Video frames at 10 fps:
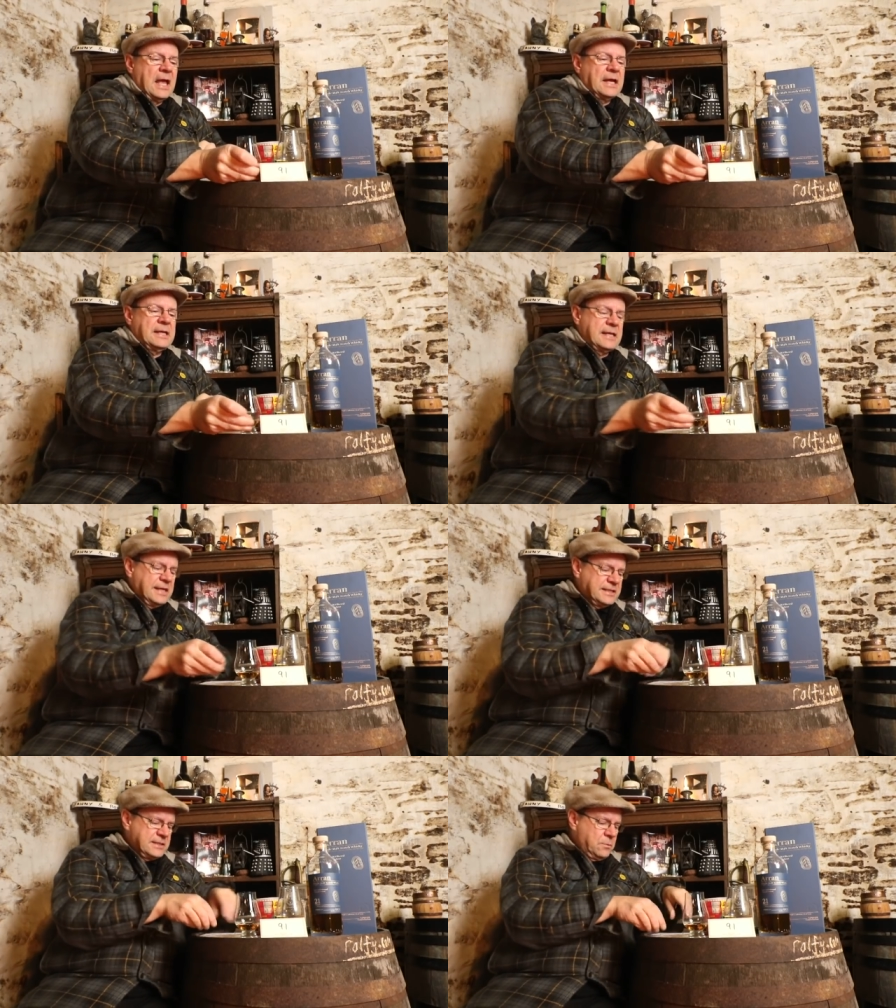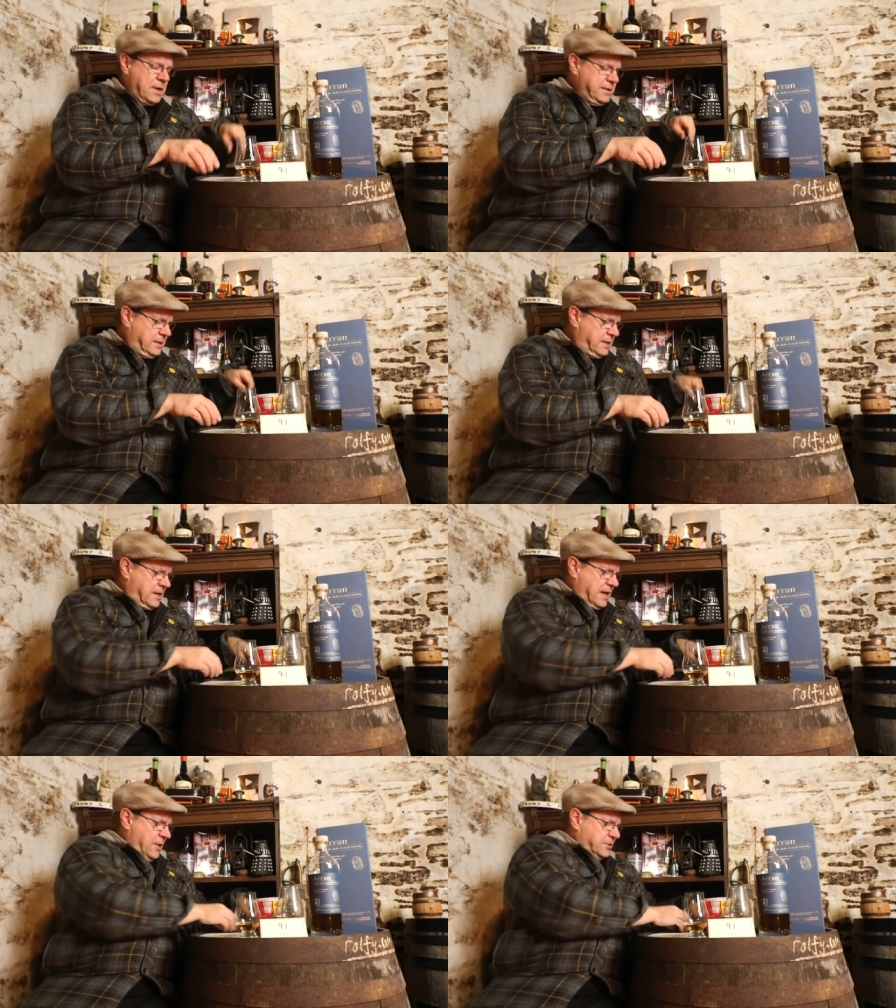91
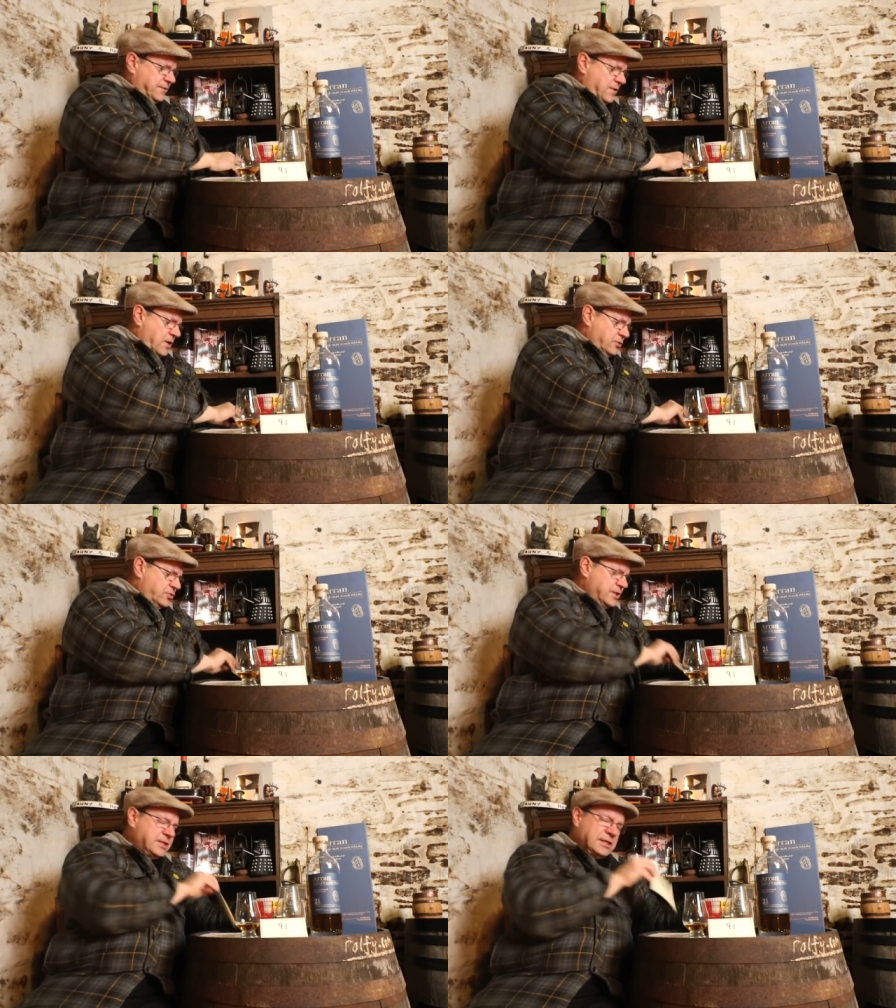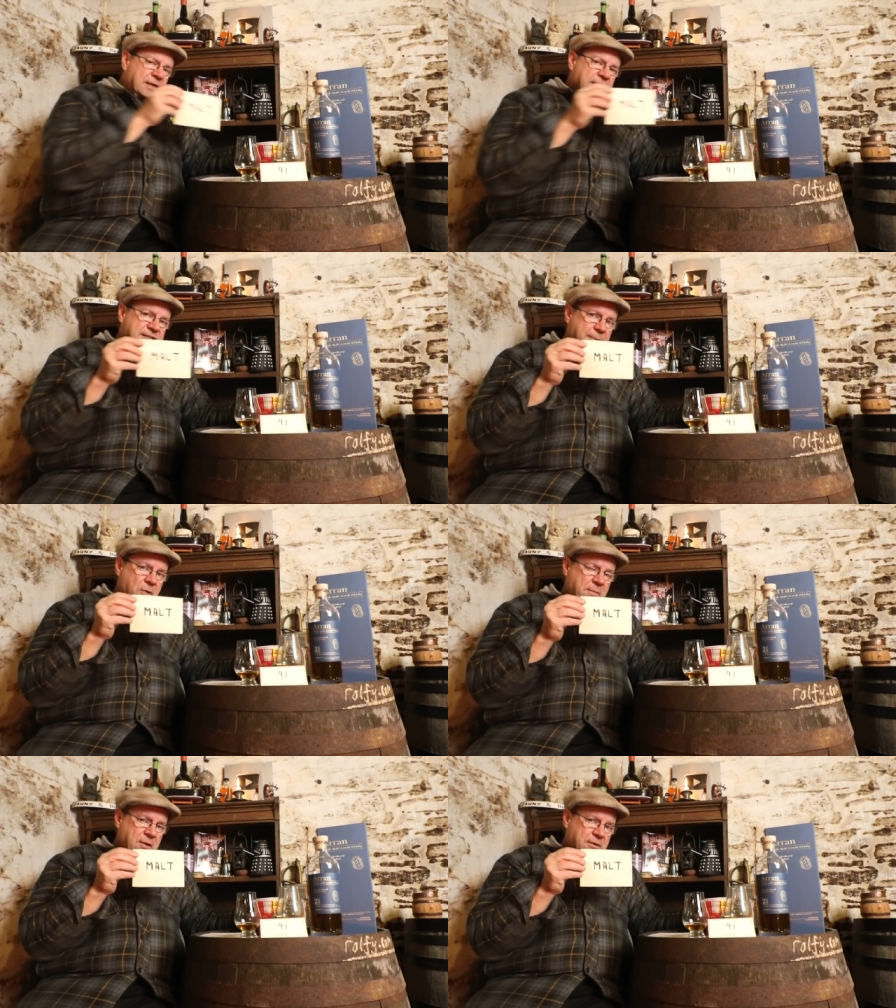out of 100 and it's a
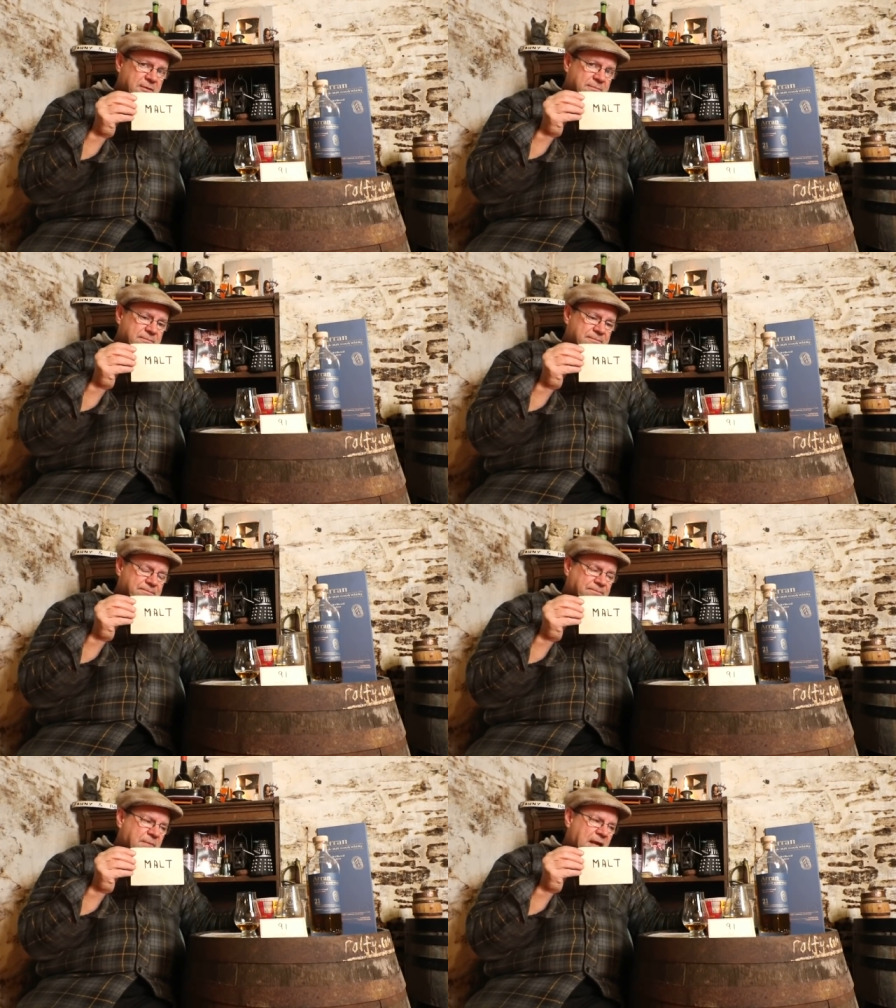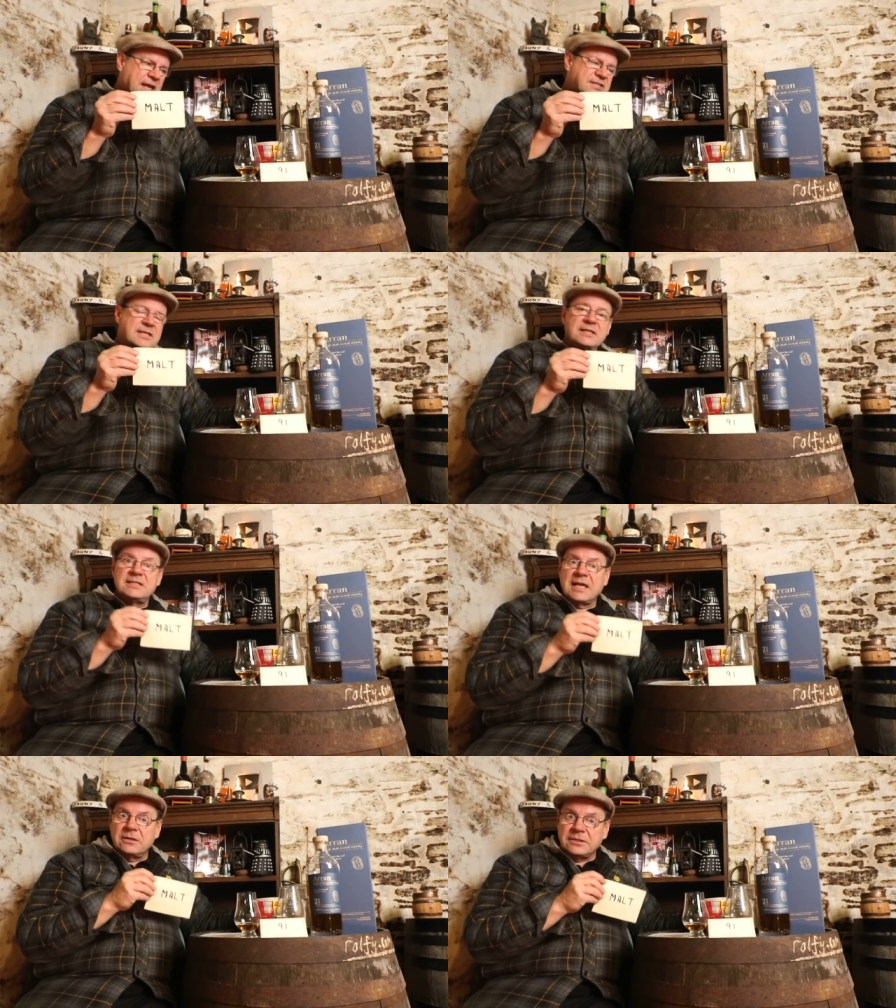malt mark. It's an
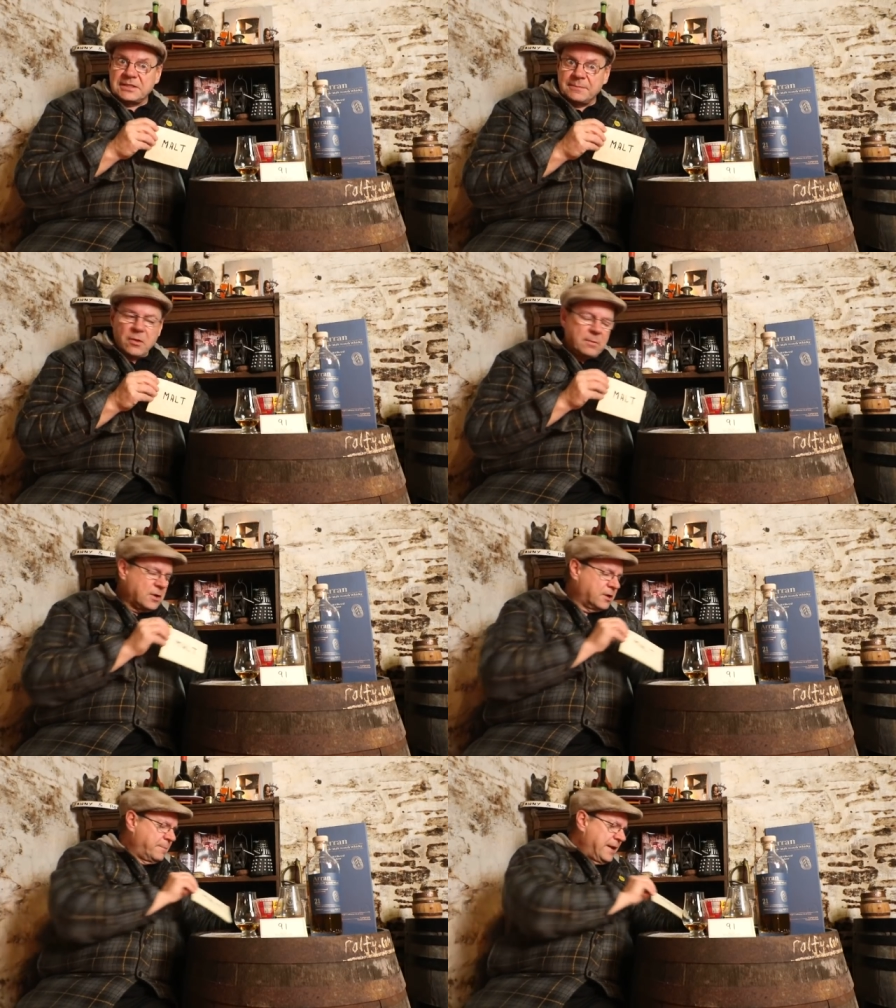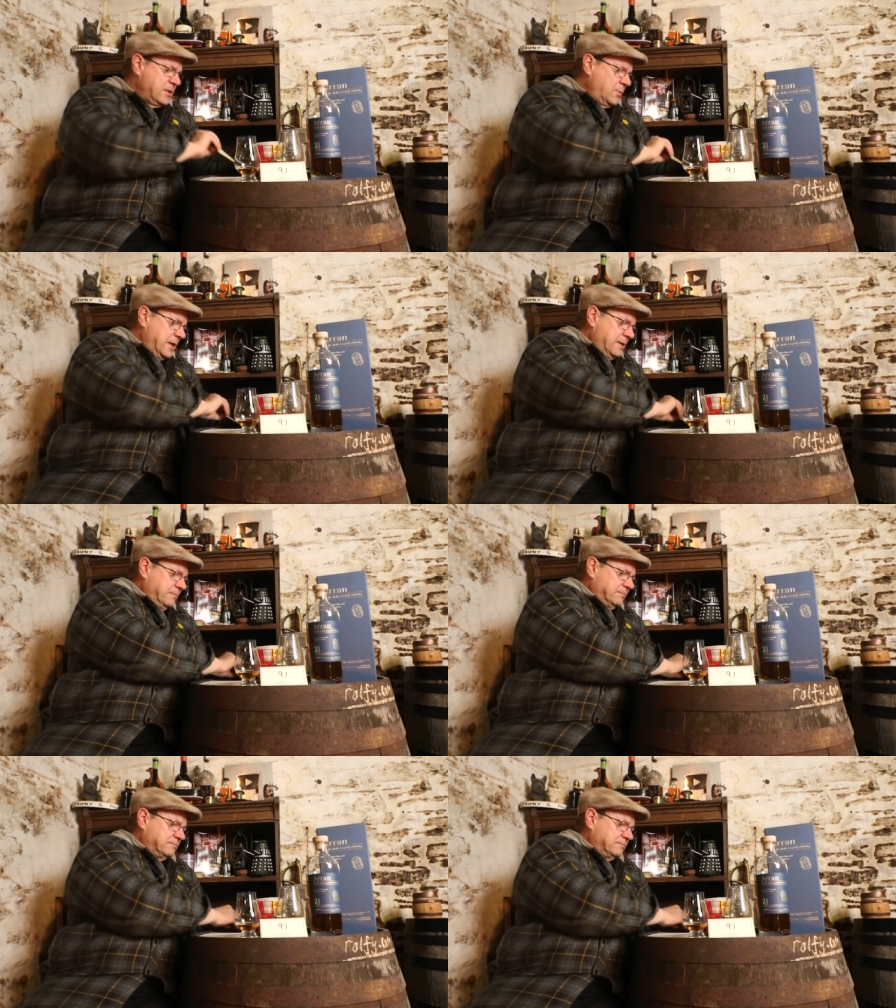integrity malt mark, by the way.